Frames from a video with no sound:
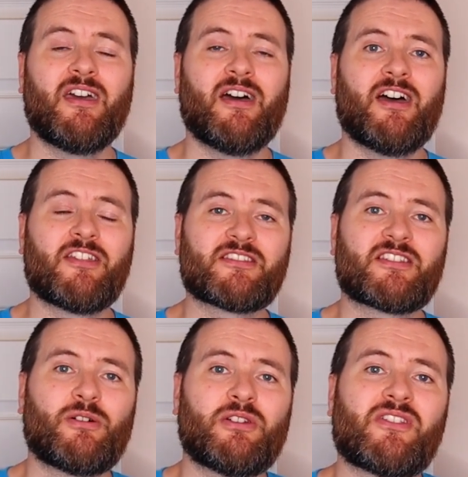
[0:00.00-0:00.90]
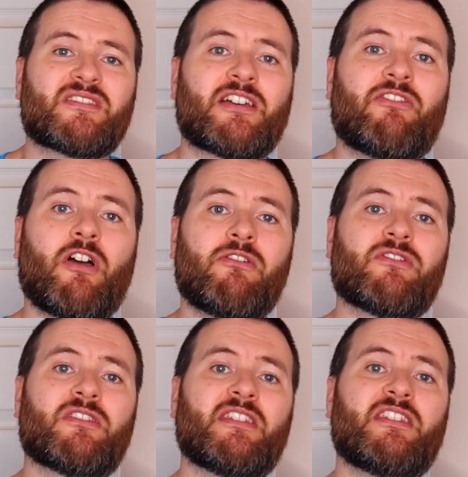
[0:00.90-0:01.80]
there's a whole load of stuff over
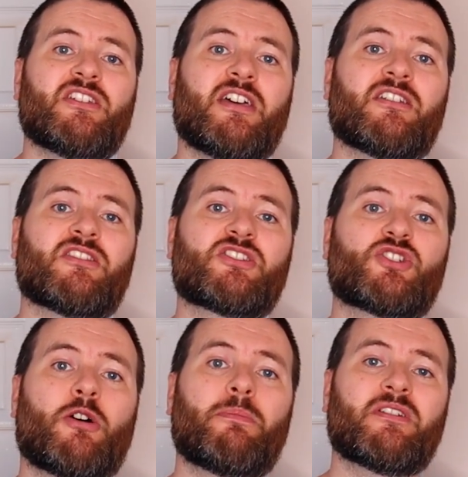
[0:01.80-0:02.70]
at the shop.